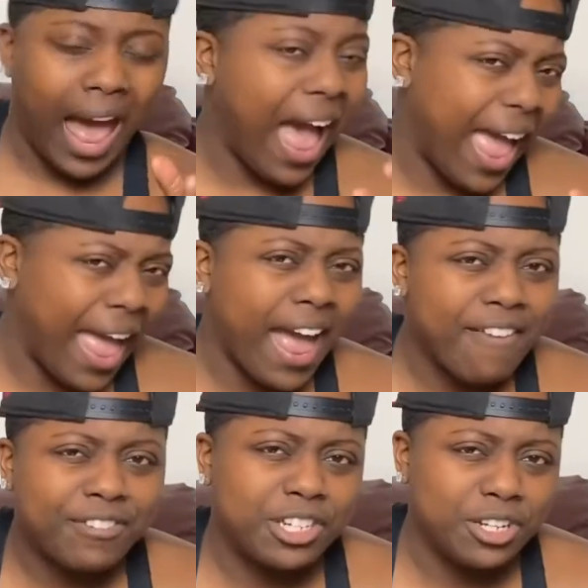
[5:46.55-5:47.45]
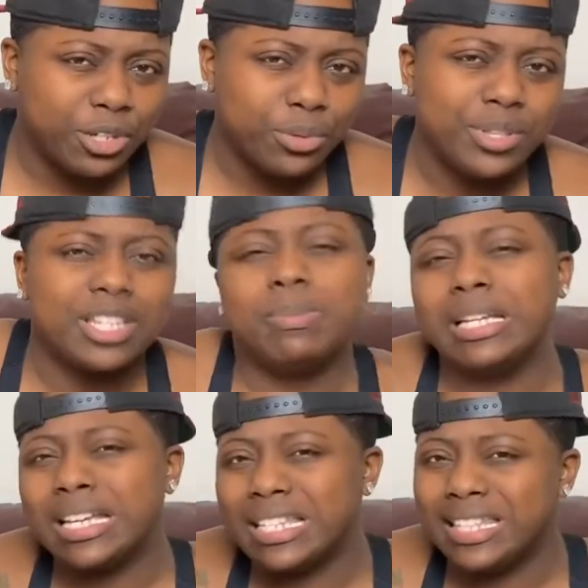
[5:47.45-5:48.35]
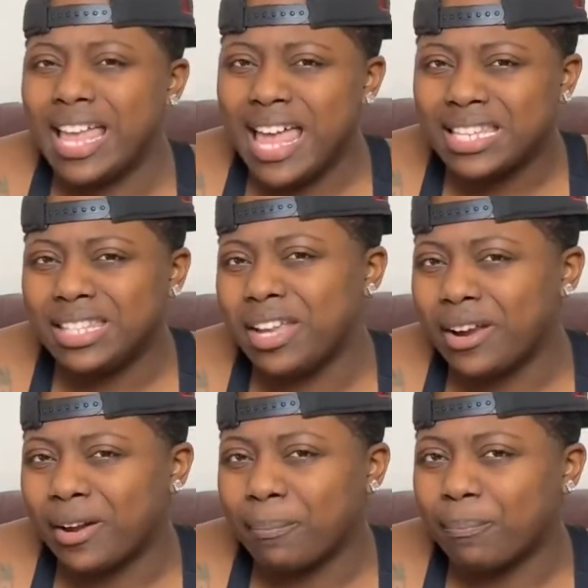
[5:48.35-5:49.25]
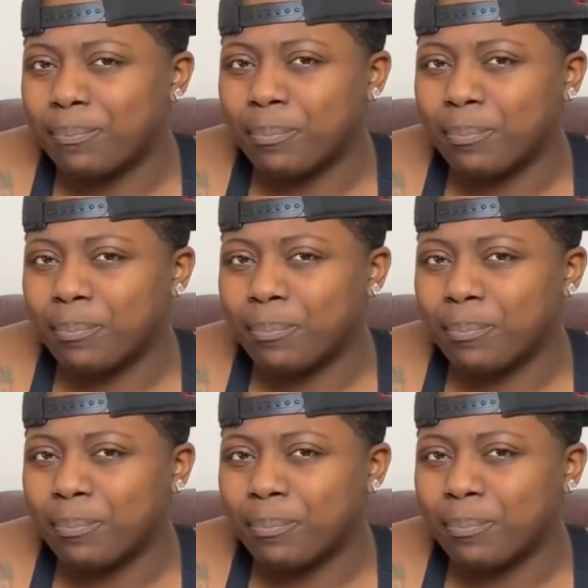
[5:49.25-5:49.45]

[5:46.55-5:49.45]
I have to do this because that's their